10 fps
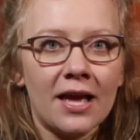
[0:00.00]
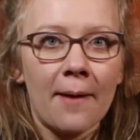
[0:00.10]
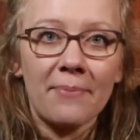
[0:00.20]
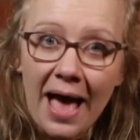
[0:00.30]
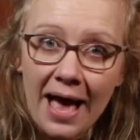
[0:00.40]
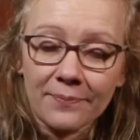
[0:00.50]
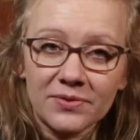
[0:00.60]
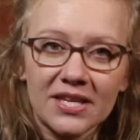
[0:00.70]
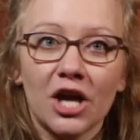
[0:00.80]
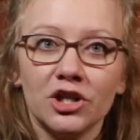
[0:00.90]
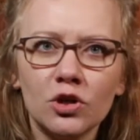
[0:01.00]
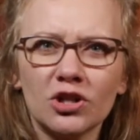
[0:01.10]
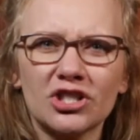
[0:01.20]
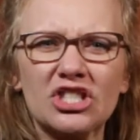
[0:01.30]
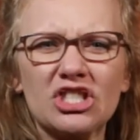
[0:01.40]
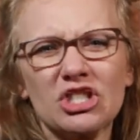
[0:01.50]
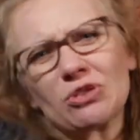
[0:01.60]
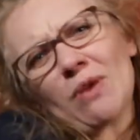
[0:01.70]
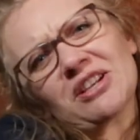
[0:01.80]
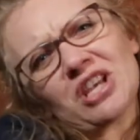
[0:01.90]
perhaps you could
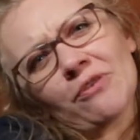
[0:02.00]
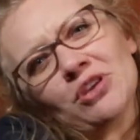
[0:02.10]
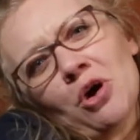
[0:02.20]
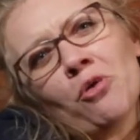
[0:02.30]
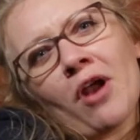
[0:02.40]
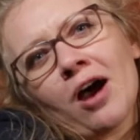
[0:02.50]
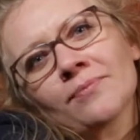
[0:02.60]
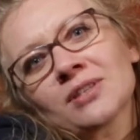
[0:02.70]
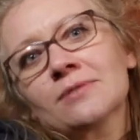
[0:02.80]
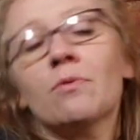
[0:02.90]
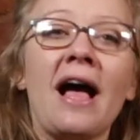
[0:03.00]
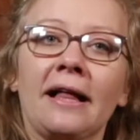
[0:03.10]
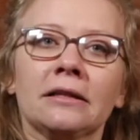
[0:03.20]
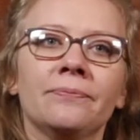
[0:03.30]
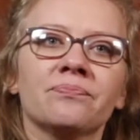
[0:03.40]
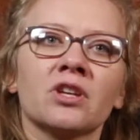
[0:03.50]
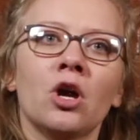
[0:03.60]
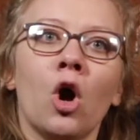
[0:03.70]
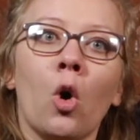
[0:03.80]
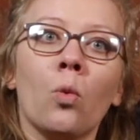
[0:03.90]
stretch out your arms as well.
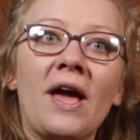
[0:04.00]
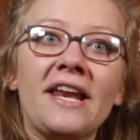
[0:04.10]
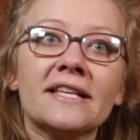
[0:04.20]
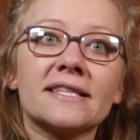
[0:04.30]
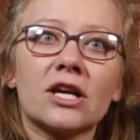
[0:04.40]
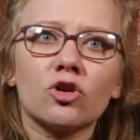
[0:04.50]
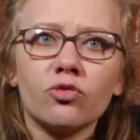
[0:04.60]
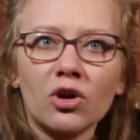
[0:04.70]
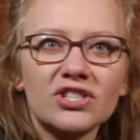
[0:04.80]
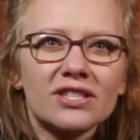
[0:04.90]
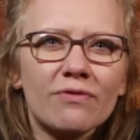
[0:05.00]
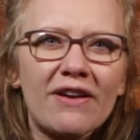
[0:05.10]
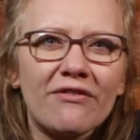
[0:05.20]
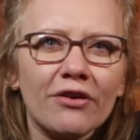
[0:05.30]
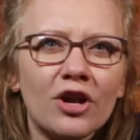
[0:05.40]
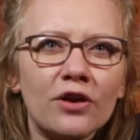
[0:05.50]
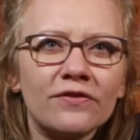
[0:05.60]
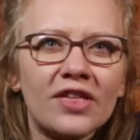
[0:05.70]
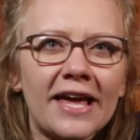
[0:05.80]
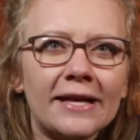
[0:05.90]
Or when it's across the river and over
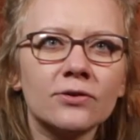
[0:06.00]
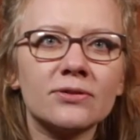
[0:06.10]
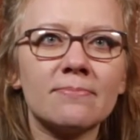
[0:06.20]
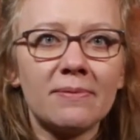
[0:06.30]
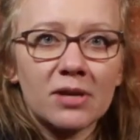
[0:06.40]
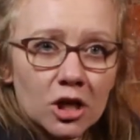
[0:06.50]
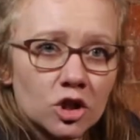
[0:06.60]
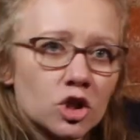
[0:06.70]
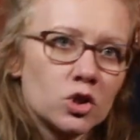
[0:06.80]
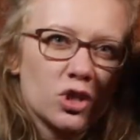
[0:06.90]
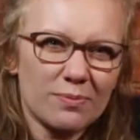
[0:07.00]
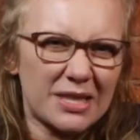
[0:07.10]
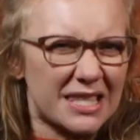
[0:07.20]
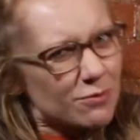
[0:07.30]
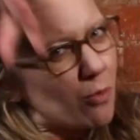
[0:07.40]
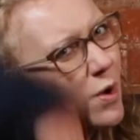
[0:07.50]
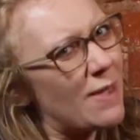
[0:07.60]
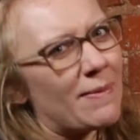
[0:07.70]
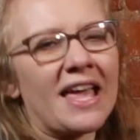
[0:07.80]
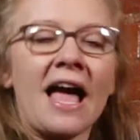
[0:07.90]
the hills, maybe you could do some
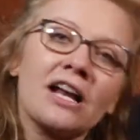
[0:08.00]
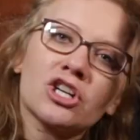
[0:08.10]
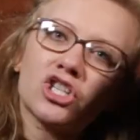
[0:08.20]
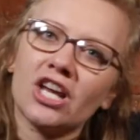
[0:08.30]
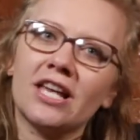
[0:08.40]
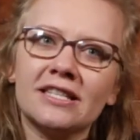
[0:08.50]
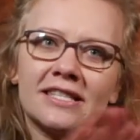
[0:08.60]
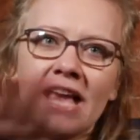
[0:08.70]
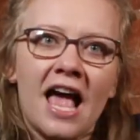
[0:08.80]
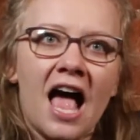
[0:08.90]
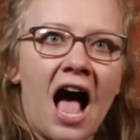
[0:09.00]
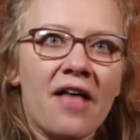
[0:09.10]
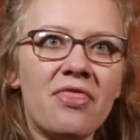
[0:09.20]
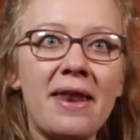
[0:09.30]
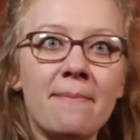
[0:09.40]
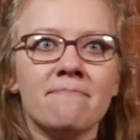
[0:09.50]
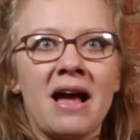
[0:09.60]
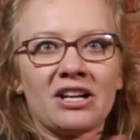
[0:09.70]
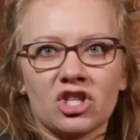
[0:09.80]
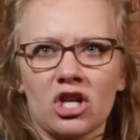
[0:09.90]
swimming actions and then
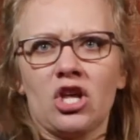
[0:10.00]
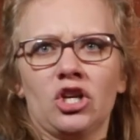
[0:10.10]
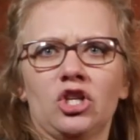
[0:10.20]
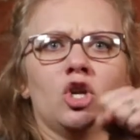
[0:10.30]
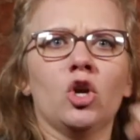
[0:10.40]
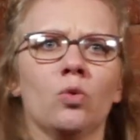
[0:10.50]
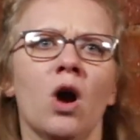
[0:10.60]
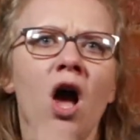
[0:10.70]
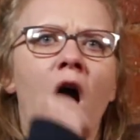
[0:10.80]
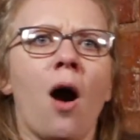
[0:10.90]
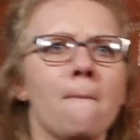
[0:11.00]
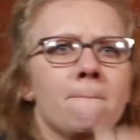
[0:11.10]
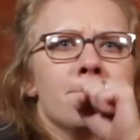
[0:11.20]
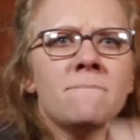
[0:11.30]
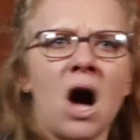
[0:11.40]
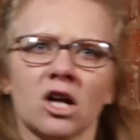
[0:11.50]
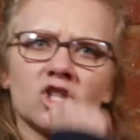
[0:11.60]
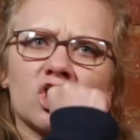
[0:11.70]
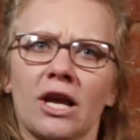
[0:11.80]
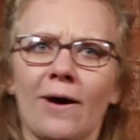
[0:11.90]
imagine that you are
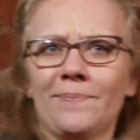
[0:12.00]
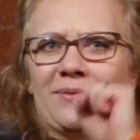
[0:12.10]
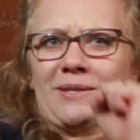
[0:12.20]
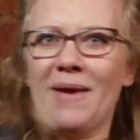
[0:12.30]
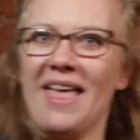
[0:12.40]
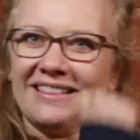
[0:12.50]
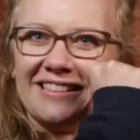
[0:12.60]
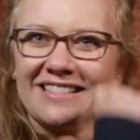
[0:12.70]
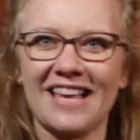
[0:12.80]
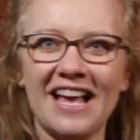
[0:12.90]
marching up some hills.